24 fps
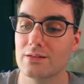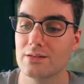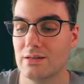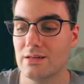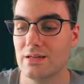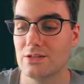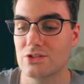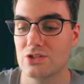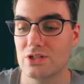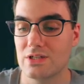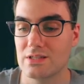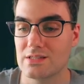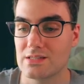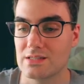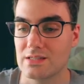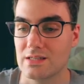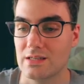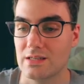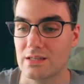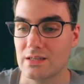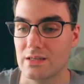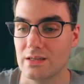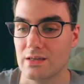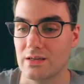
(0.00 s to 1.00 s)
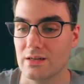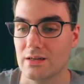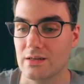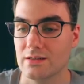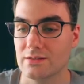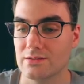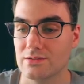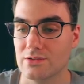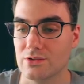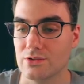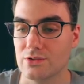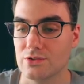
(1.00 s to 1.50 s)
And as you can see here,
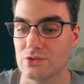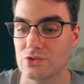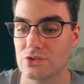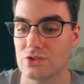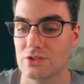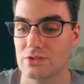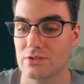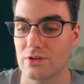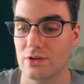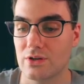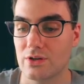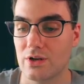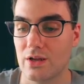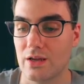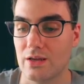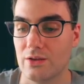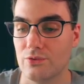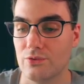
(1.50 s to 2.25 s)
so it's just got a